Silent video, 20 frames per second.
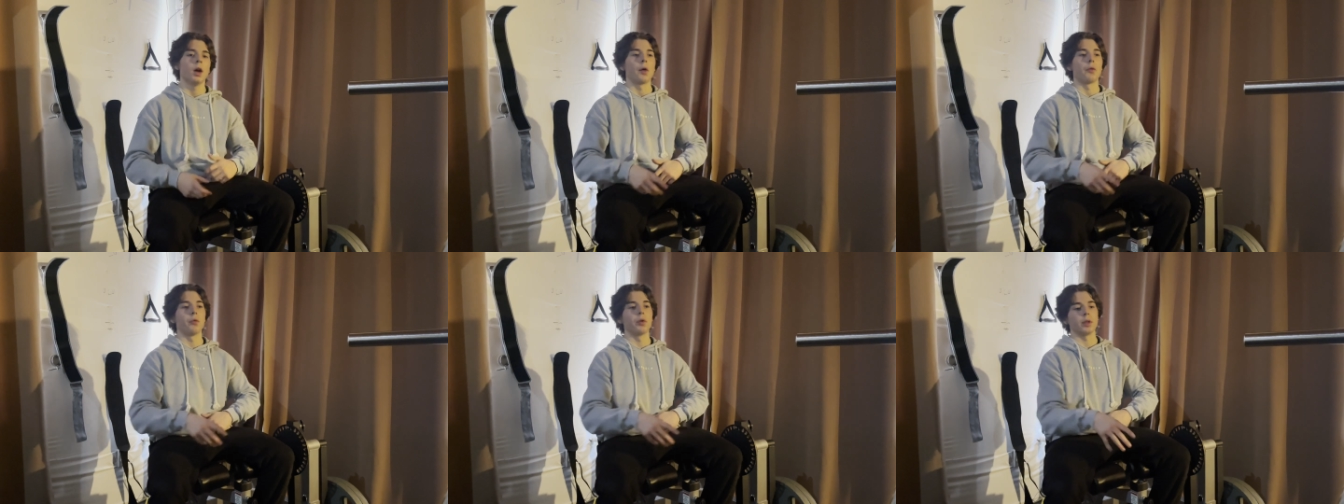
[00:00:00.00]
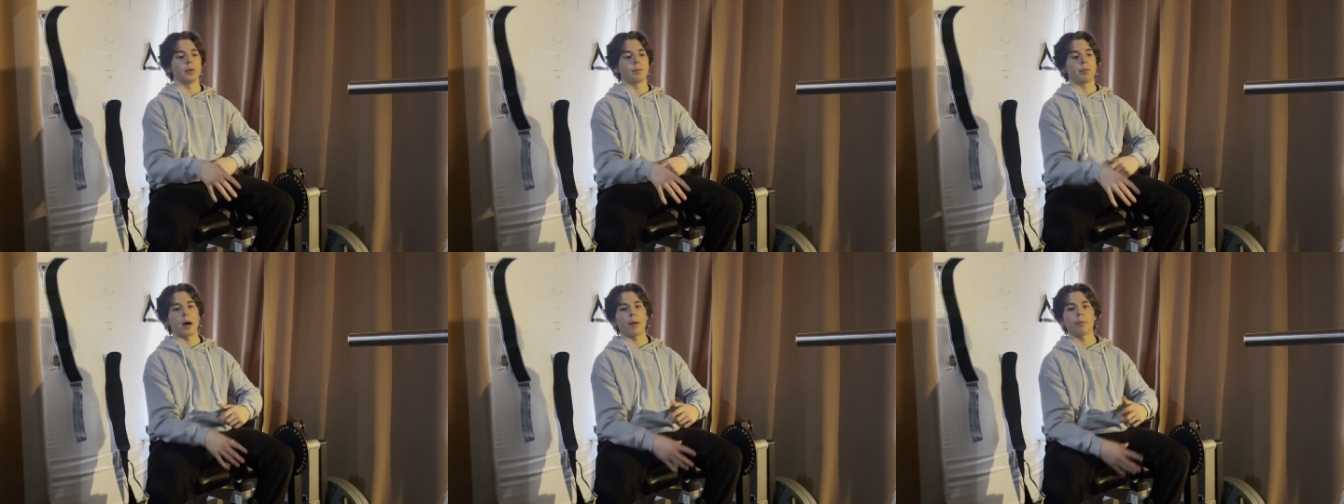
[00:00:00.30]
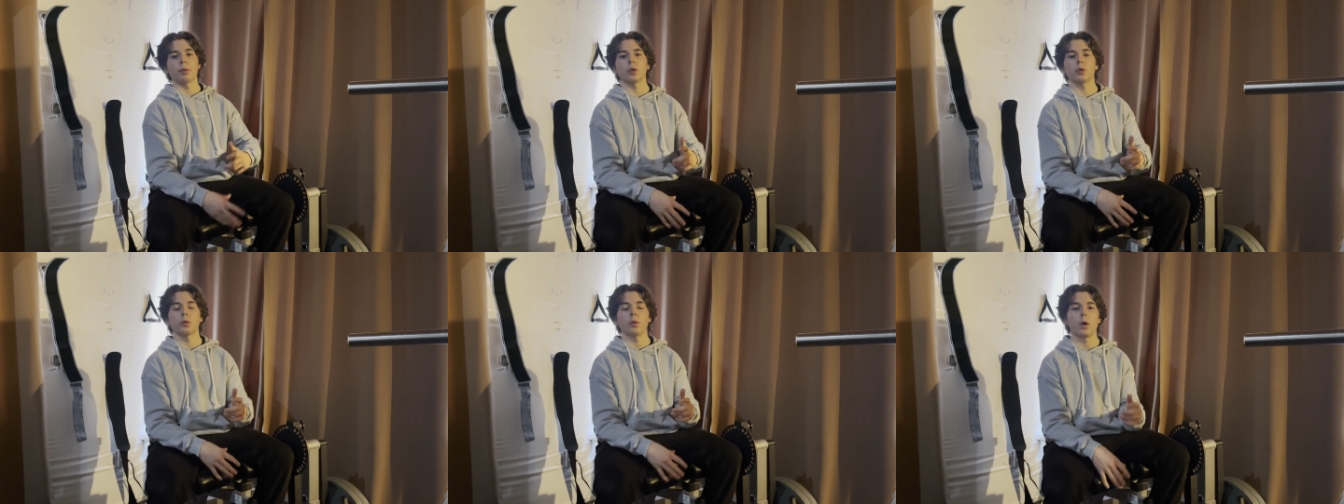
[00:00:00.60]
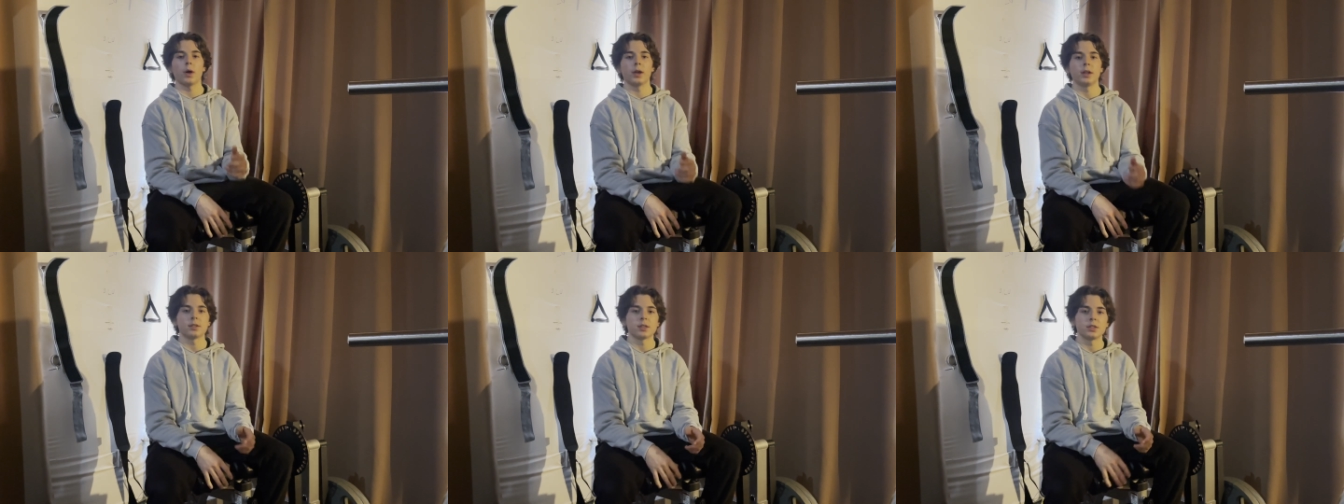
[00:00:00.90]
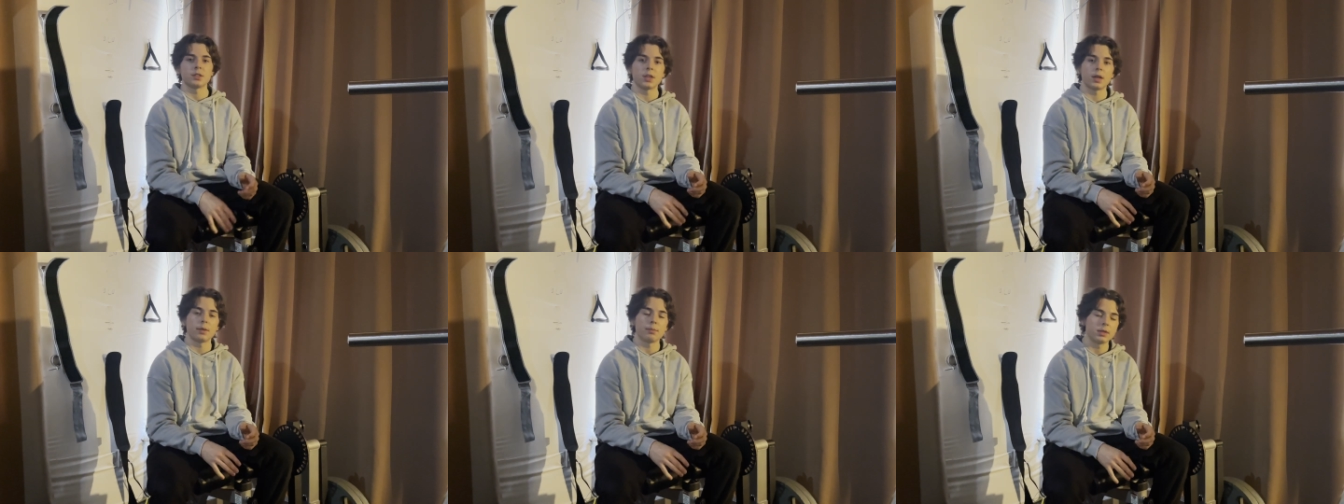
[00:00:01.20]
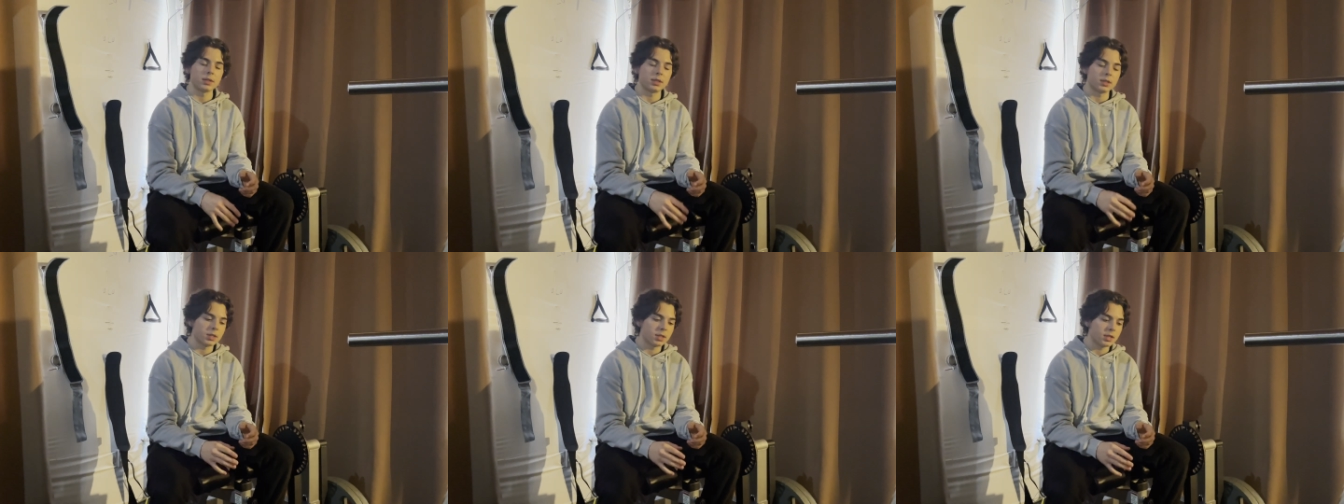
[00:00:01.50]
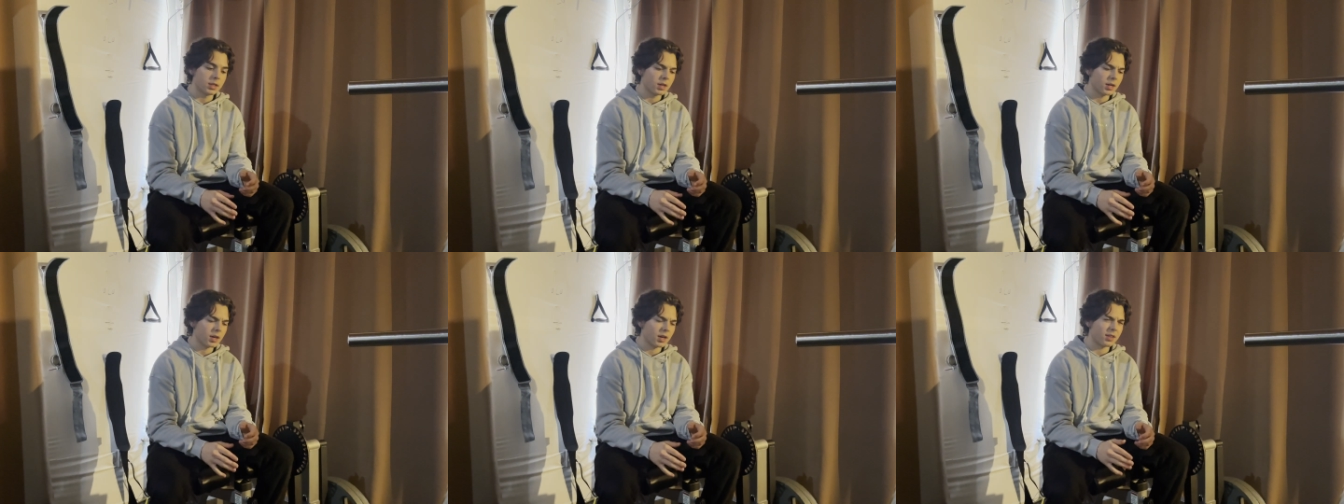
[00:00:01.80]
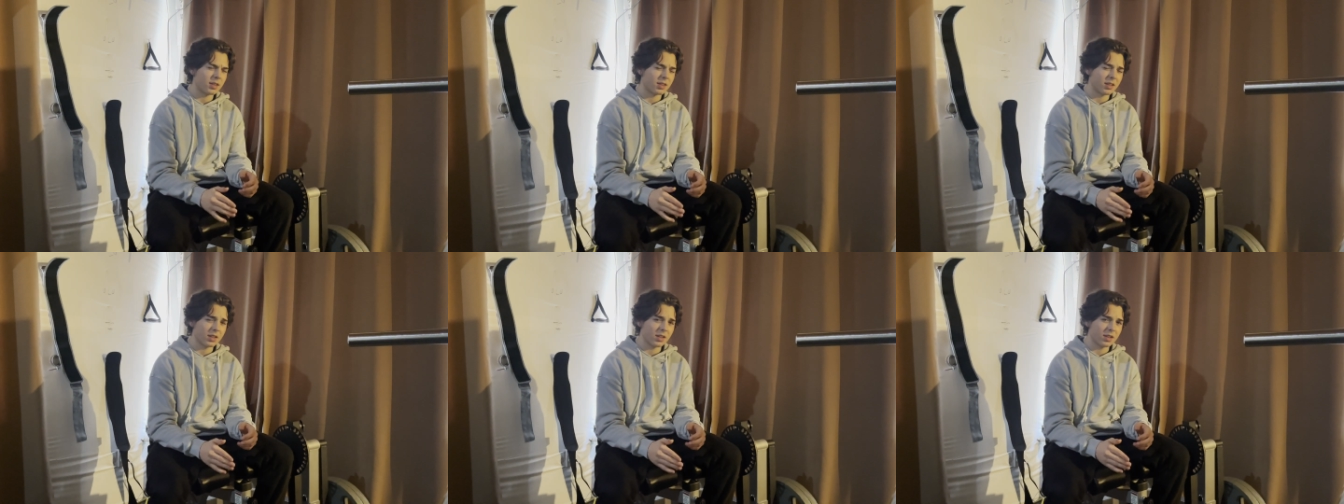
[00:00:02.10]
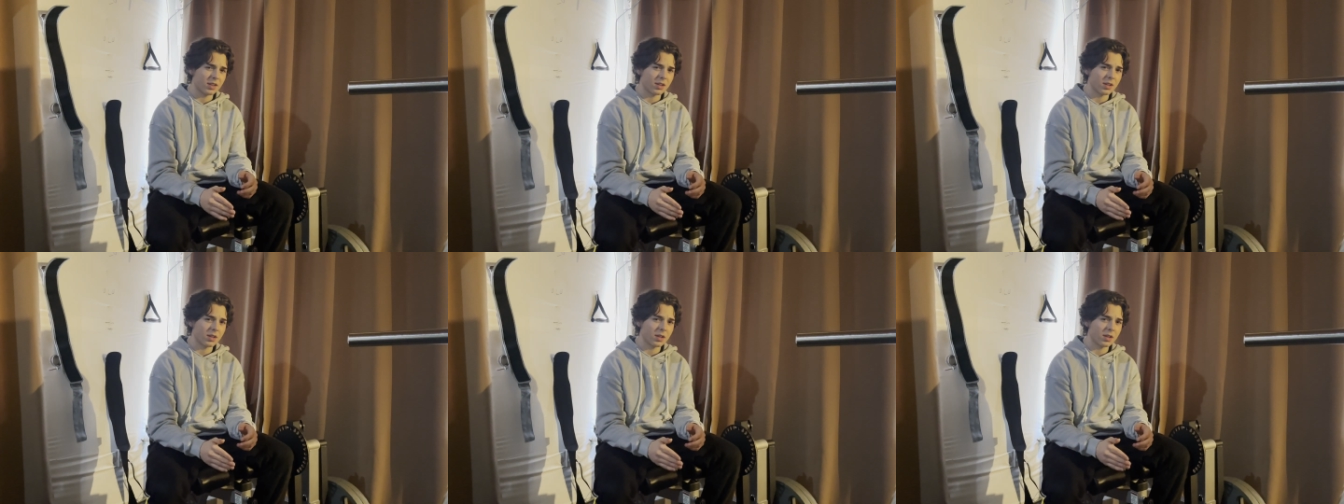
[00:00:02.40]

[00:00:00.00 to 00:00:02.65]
A really popular one is a JPT, I think,